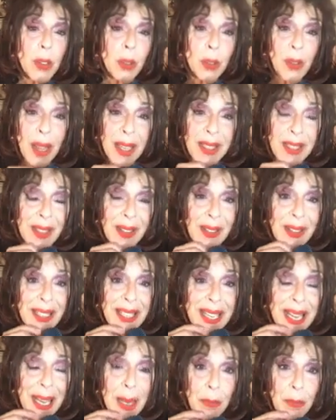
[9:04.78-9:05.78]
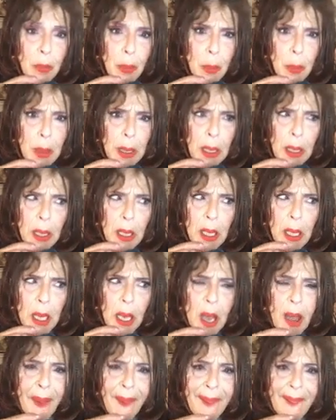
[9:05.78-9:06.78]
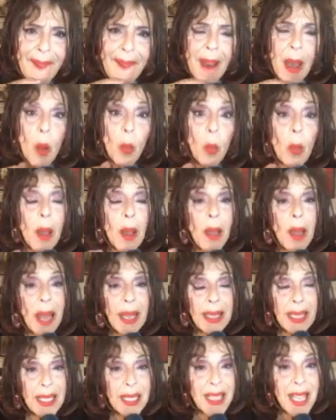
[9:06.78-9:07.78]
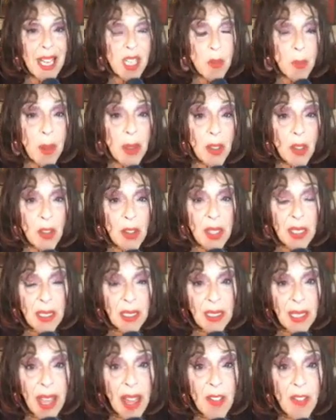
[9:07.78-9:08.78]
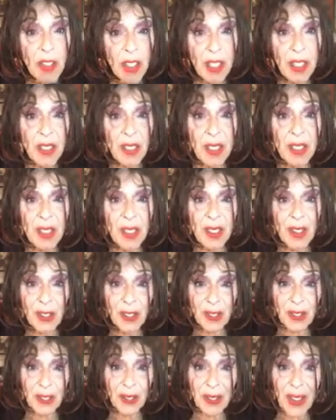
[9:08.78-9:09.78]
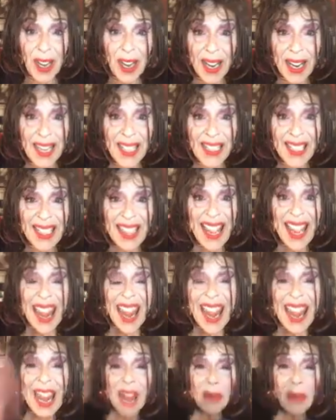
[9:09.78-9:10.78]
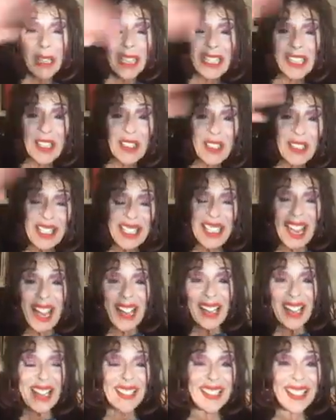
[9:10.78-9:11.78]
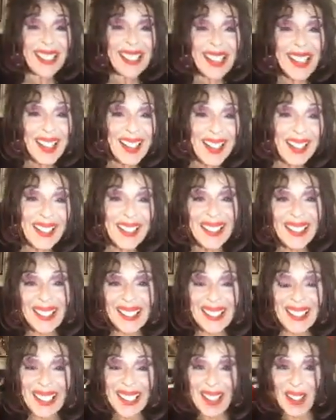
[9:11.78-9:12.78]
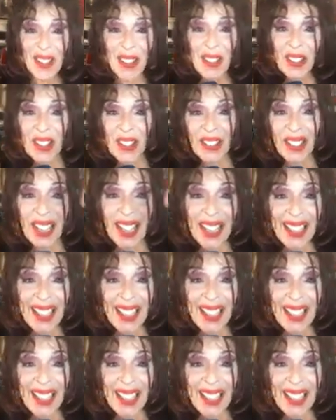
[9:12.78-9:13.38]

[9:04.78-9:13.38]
noon. That's a good time for me. Well, I guess that's better than 11, right? Hey, I want to do a shout out to Carl over there in